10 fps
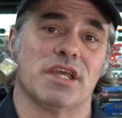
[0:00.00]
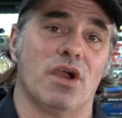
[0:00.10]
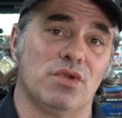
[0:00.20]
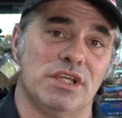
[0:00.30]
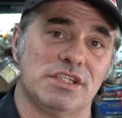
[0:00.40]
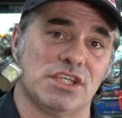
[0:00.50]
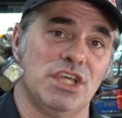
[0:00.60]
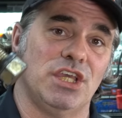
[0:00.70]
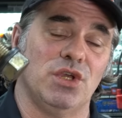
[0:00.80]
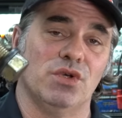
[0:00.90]
the
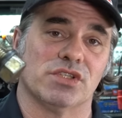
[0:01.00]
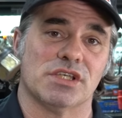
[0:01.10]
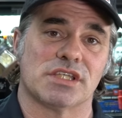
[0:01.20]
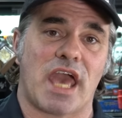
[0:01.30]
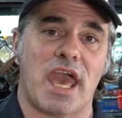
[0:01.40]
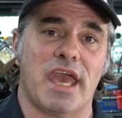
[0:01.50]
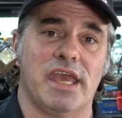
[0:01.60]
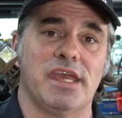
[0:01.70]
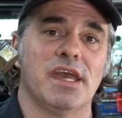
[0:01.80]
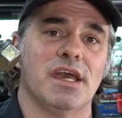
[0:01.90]
OTC uses
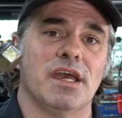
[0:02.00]
a